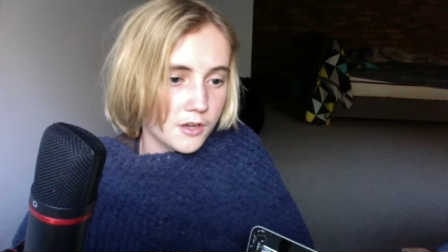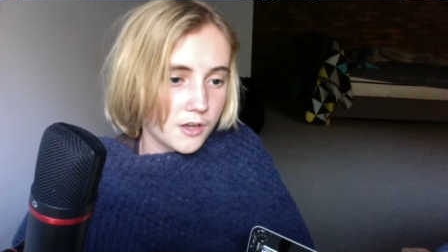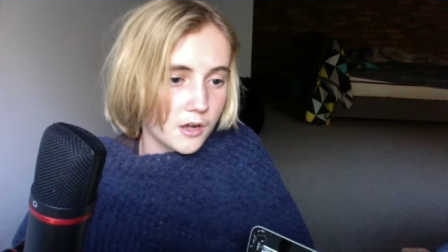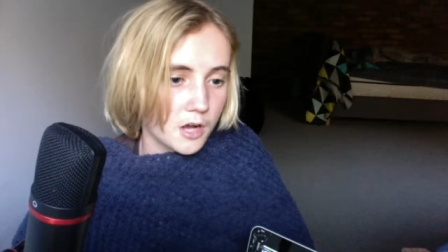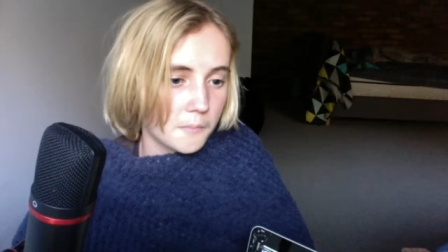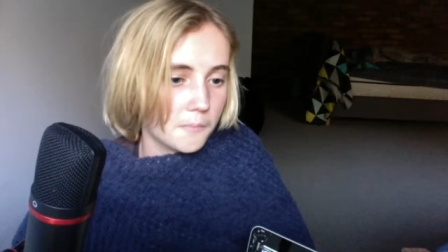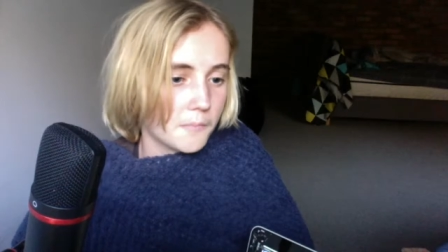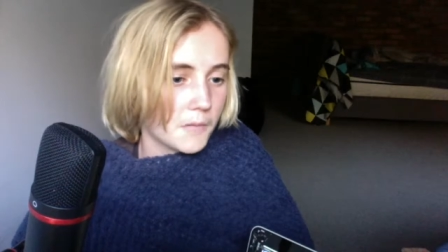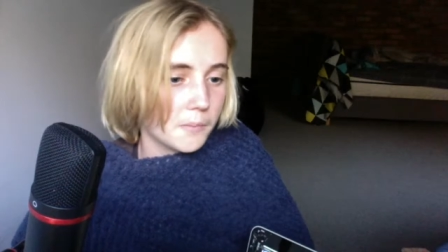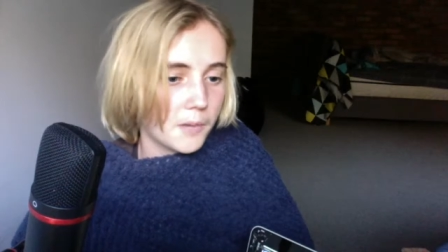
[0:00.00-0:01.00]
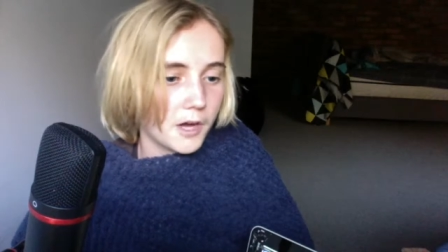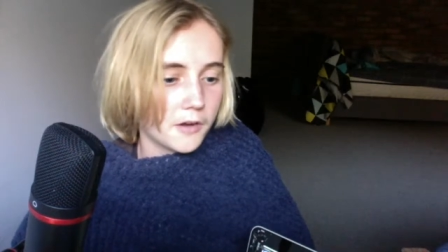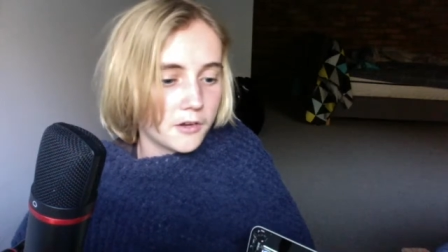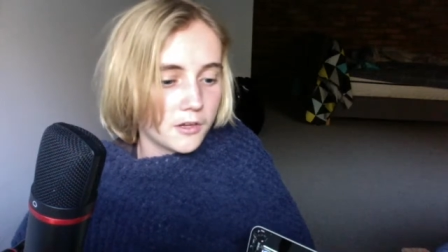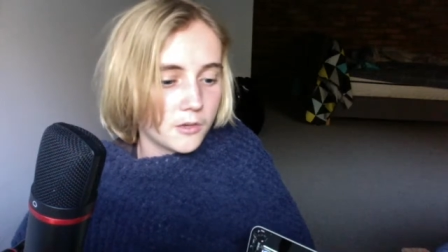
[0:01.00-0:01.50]
But
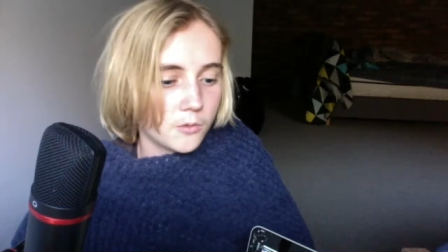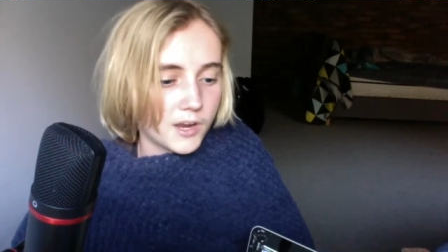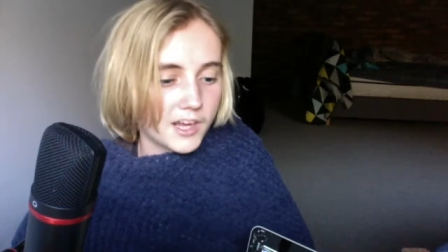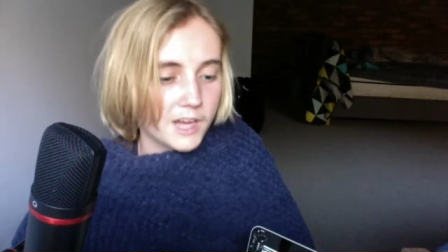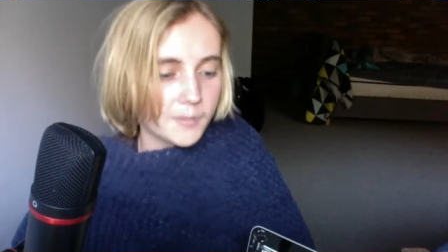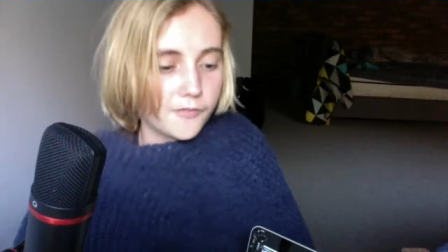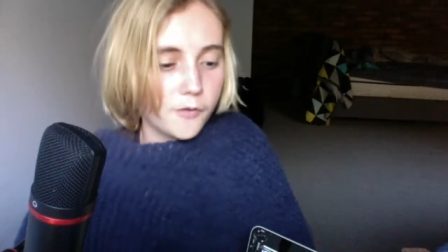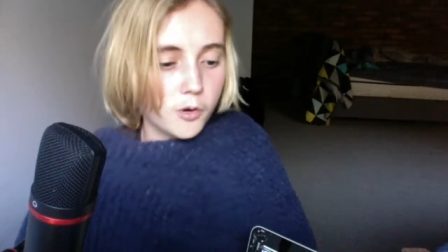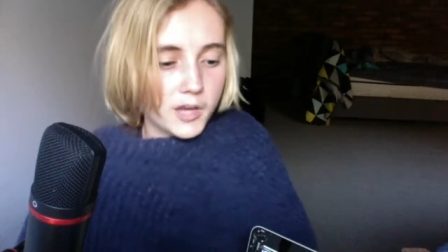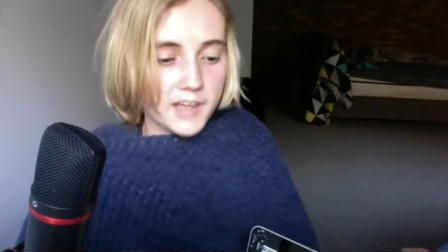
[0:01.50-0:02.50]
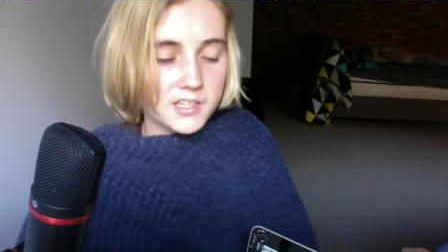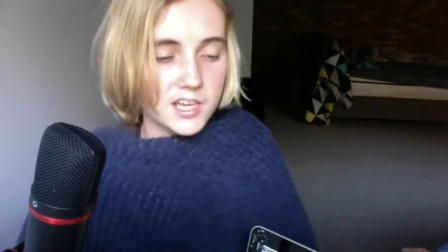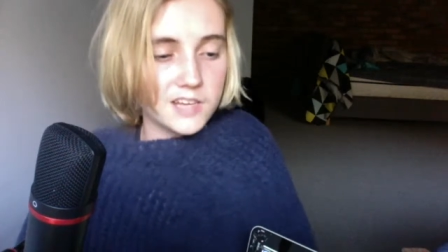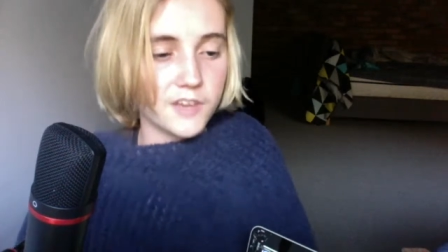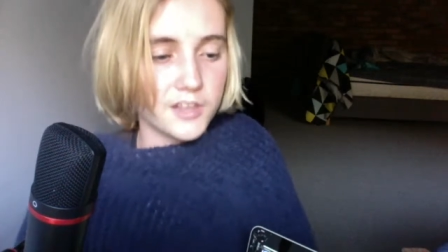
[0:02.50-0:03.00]
when I get my 4K
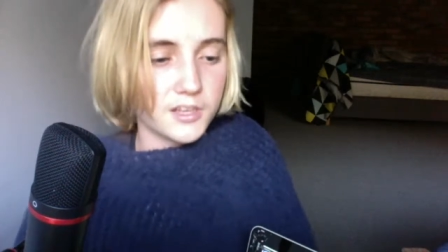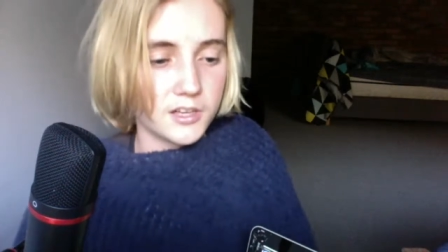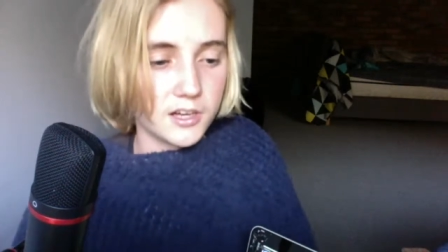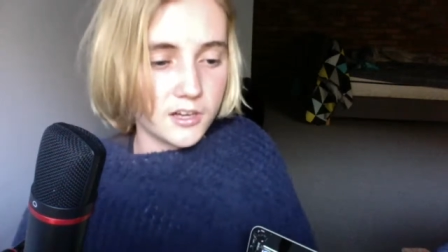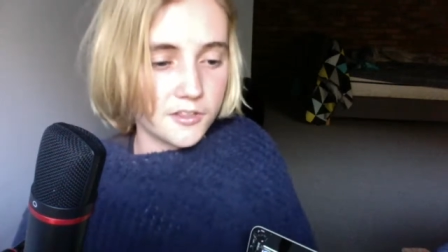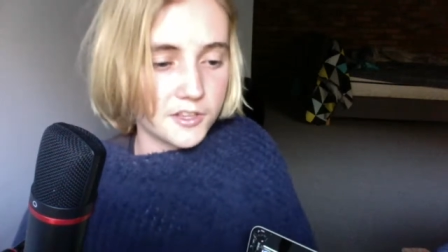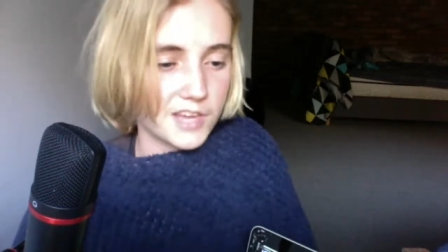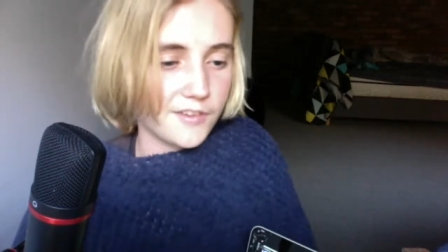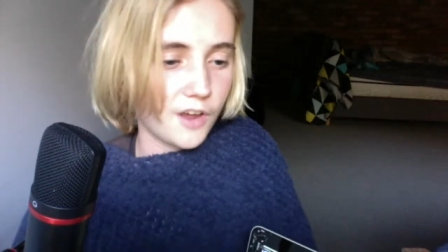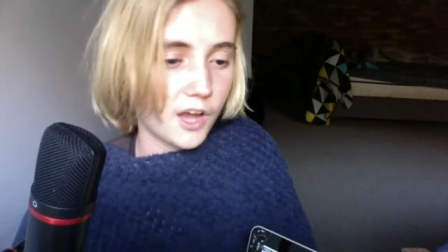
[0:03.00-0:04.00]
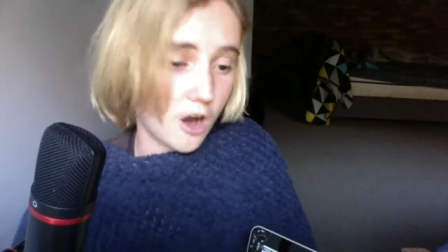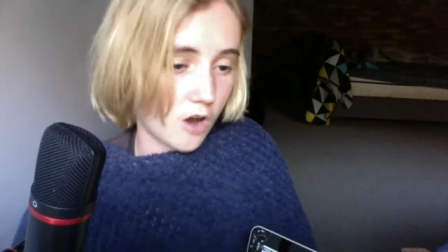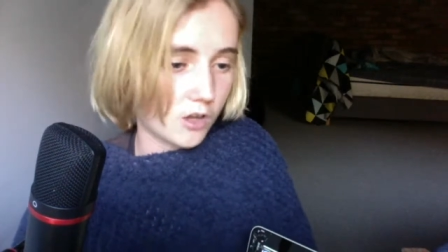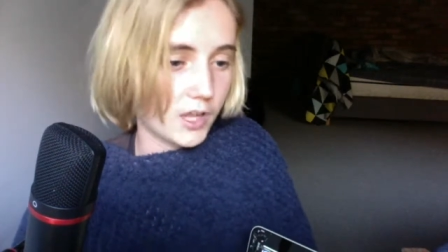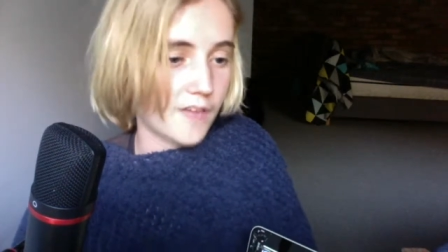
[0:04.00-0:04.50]
TV, the TV I
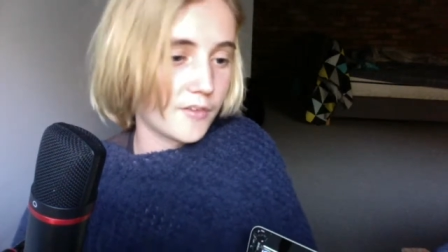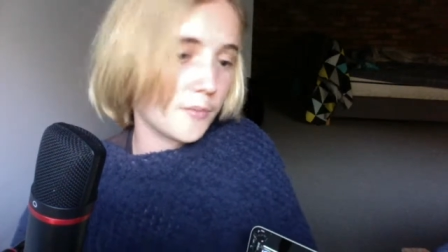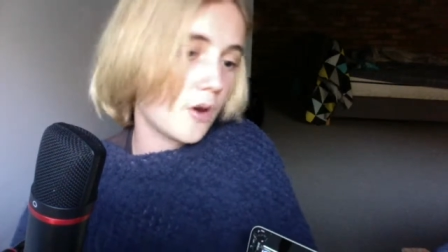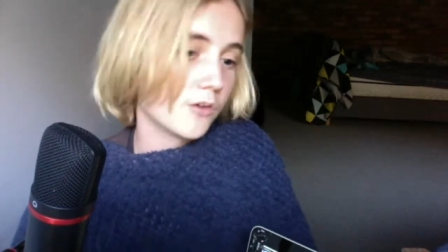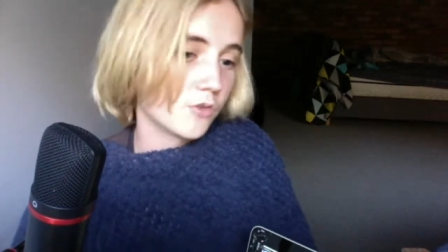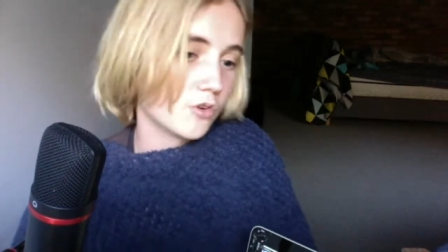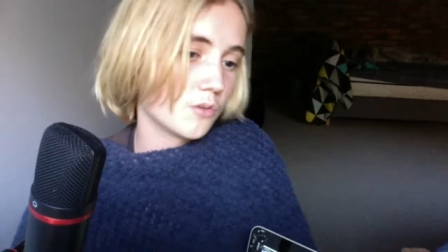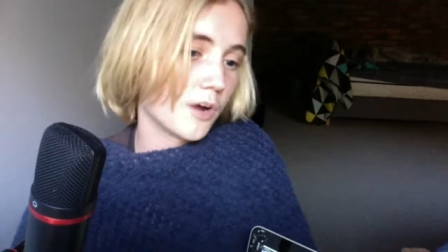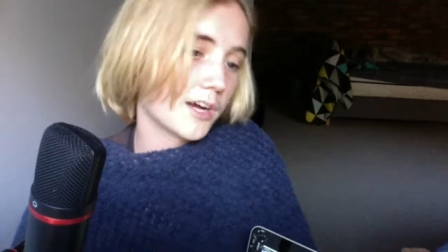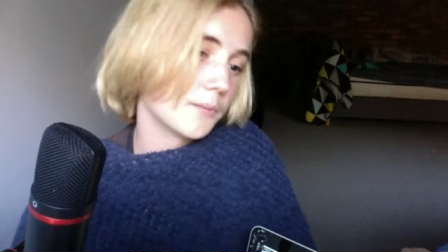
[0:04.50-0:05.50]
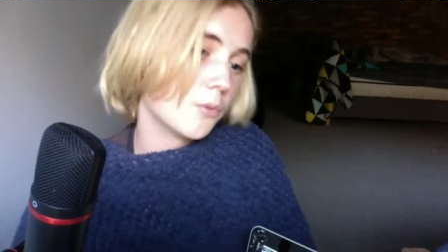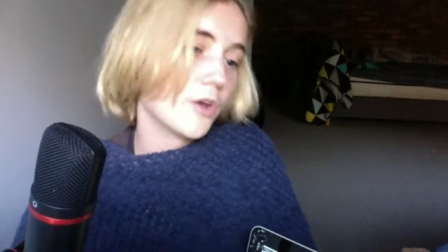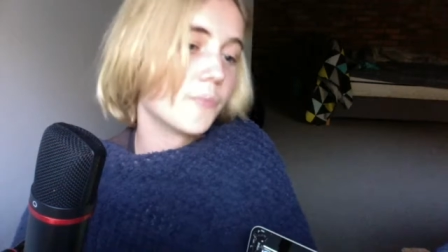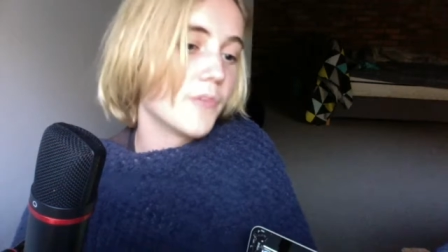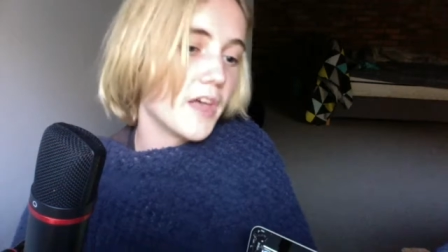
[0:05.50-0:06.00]
currently have in my room, I can put
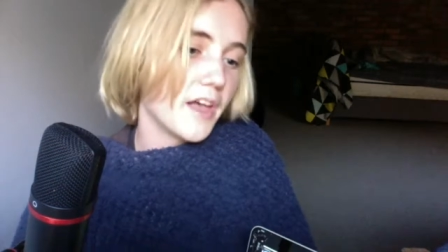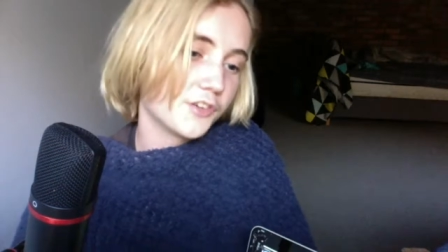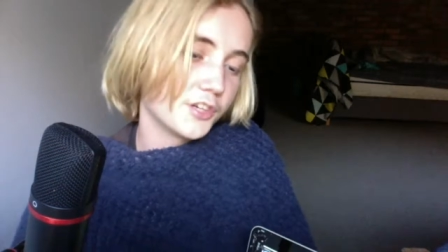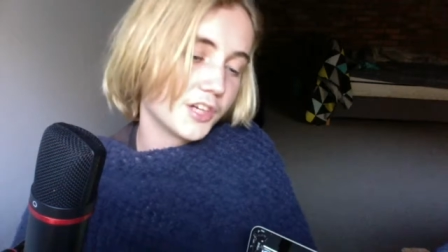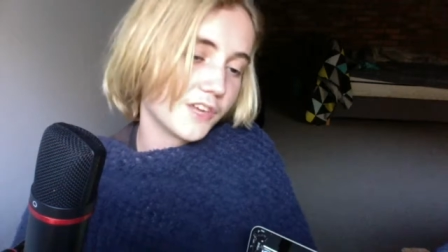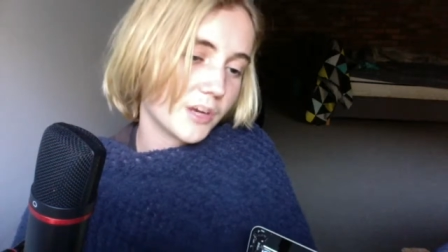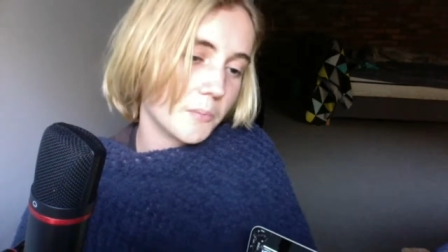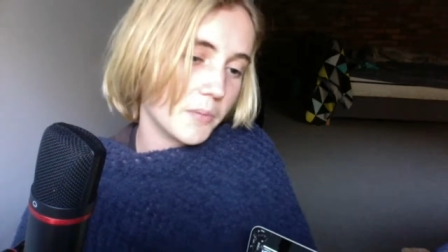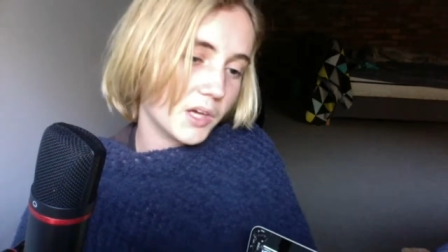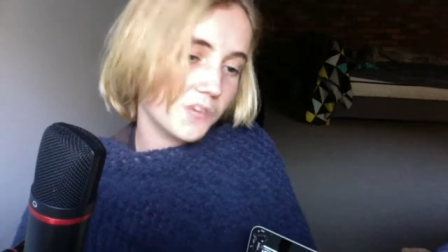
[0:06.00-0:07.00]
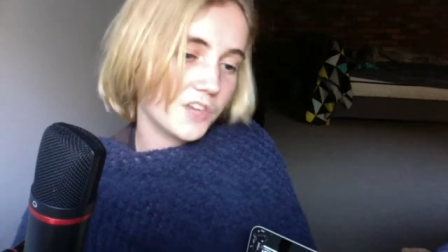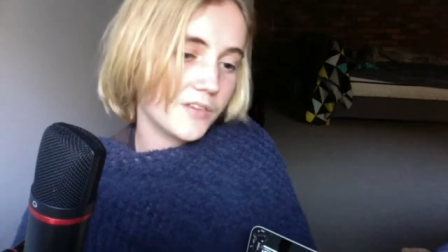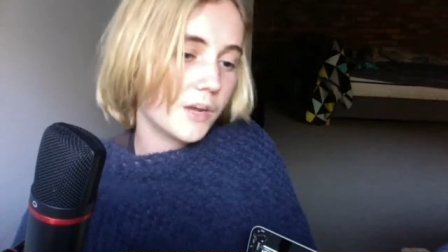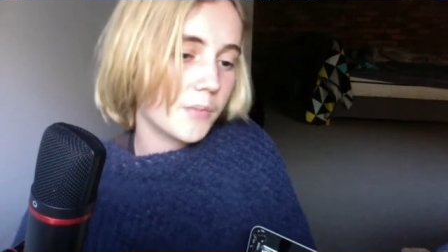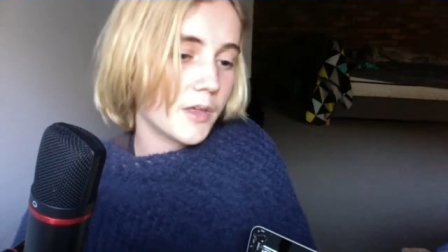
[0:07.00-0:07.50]
up there, so you can have like a bigger
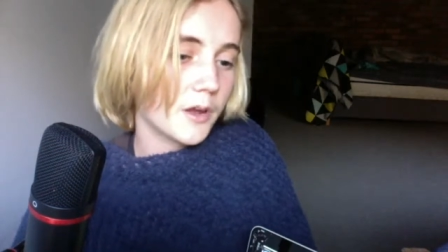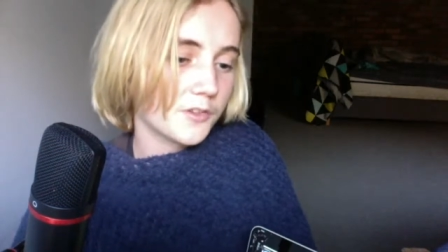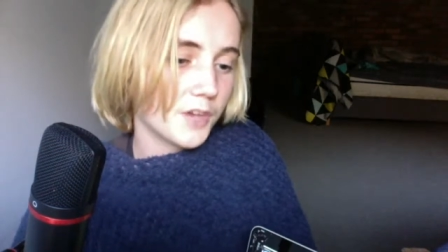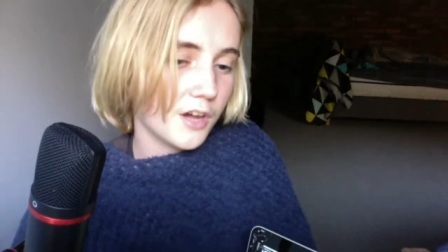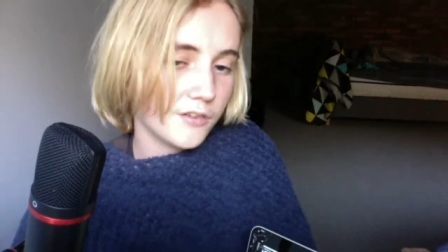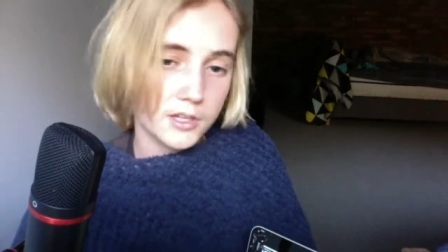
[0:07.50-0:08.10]
TV up there and stuff.